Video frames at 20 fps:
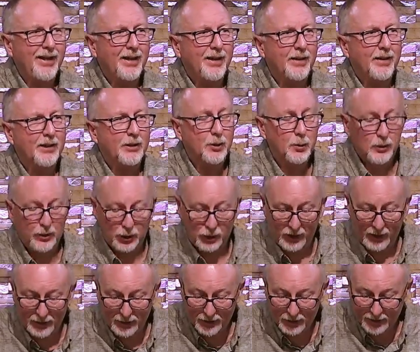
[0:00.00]
And this is what
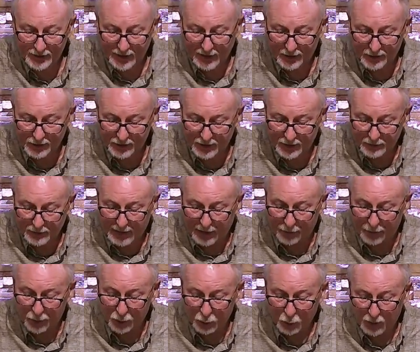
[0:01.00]
Jesus tells him,
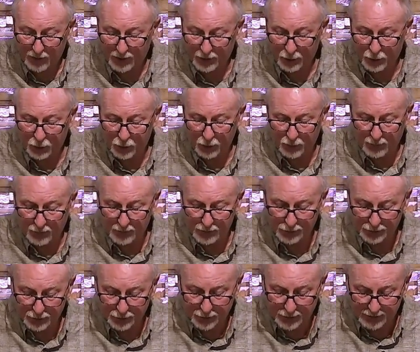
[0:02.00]
Matthew 22, verse
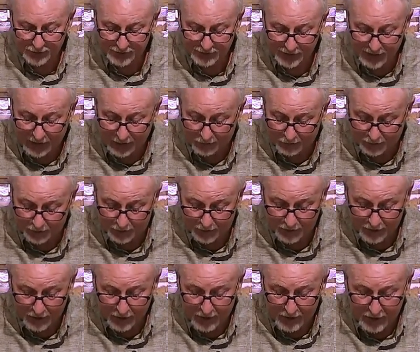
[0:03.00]
37.
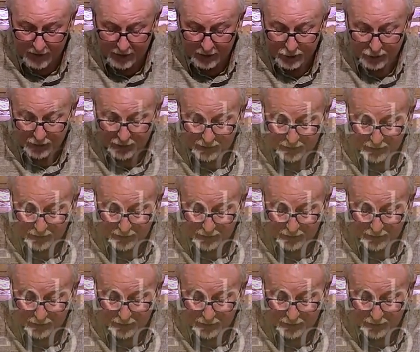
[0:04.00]
Jesus